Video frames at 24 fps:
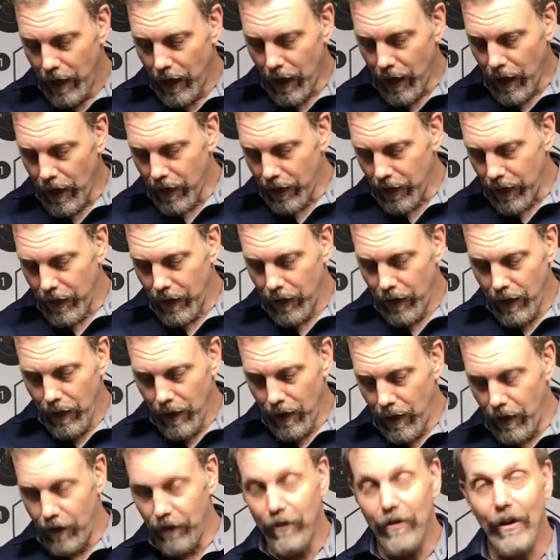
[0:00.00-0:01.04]
uh,
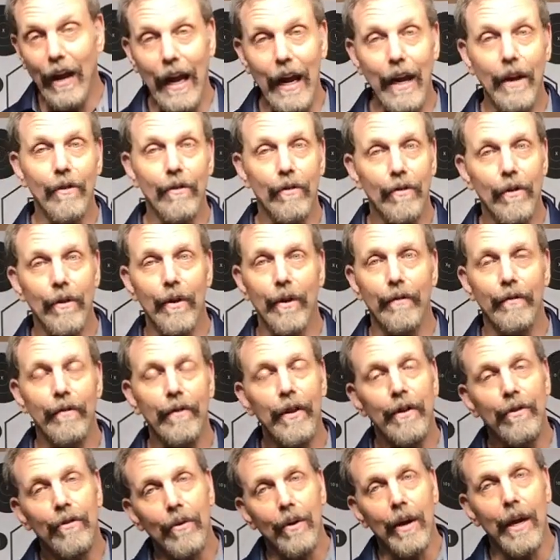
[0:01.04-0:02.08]
it changed so it
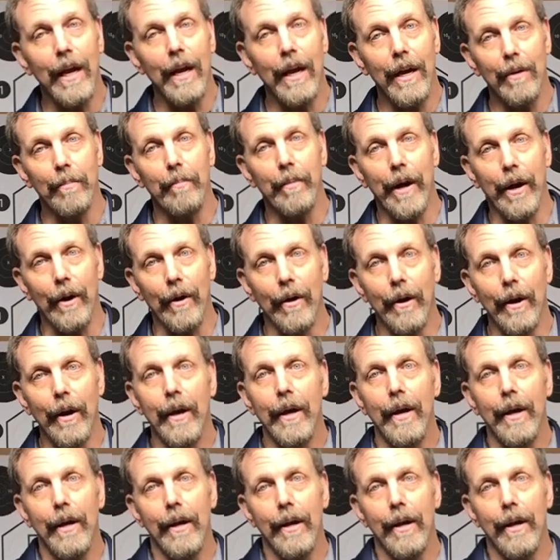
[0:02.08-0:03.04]
fits your hand better.